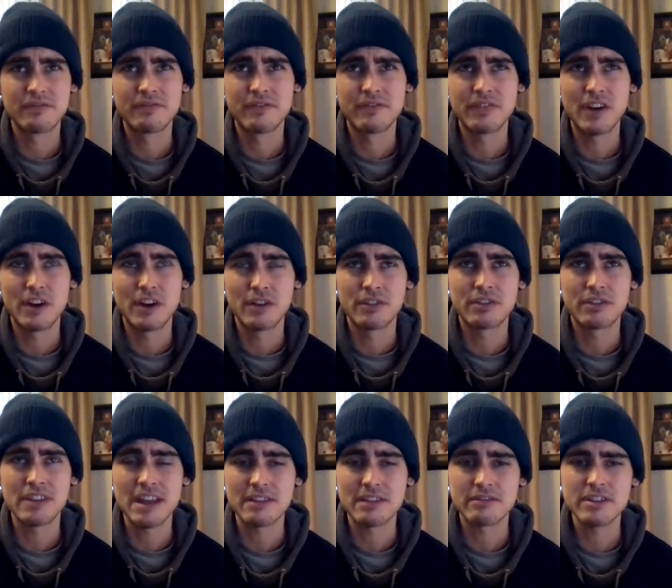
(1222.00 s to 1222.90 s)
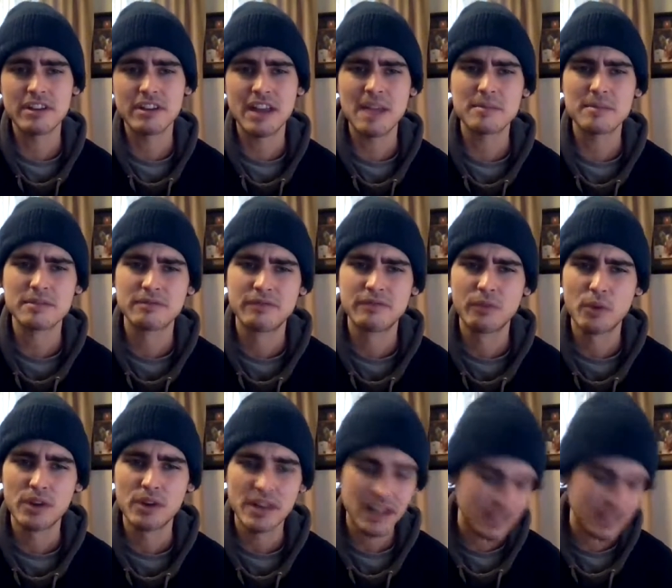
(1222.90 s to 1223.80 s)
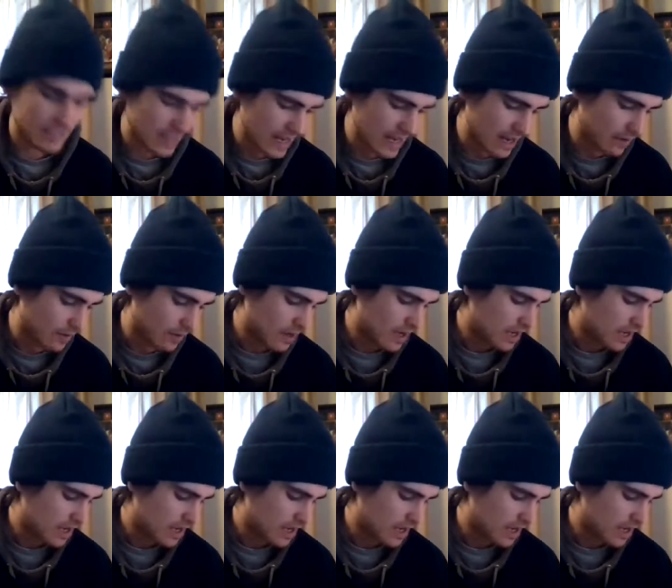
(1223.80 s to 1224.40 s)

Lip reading: 4 nights now.